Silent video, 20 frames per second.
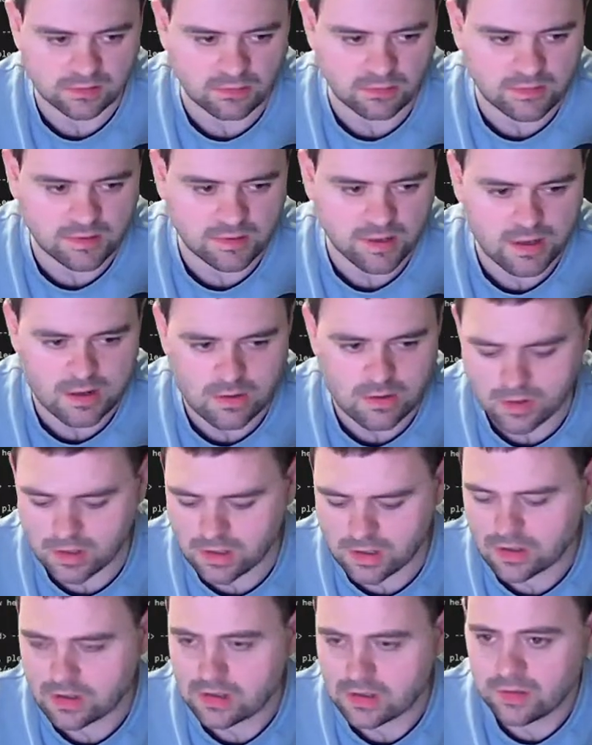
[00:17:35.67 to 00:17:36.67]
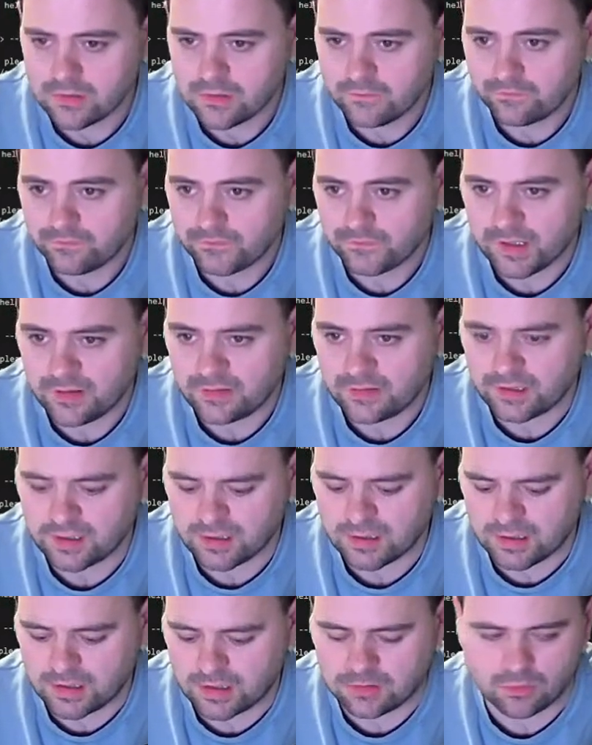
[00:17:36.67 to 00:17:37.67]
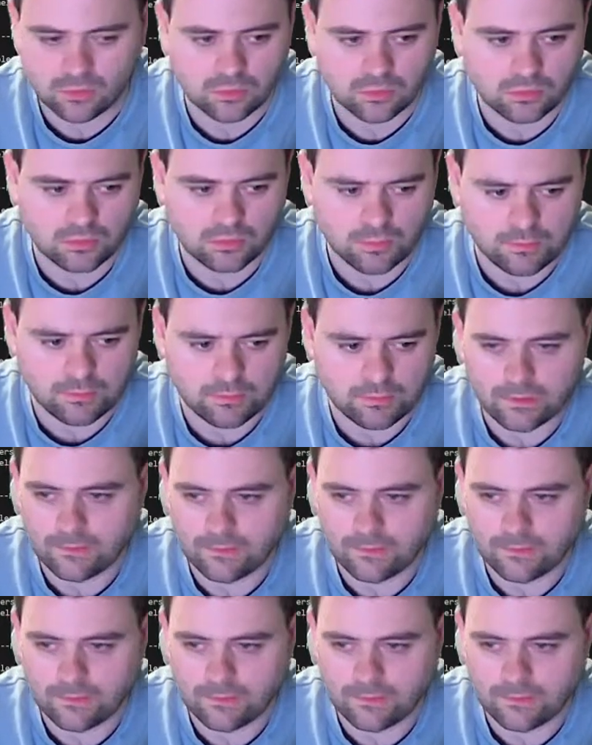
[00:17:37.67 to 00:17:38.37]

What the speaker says: So now SDK auth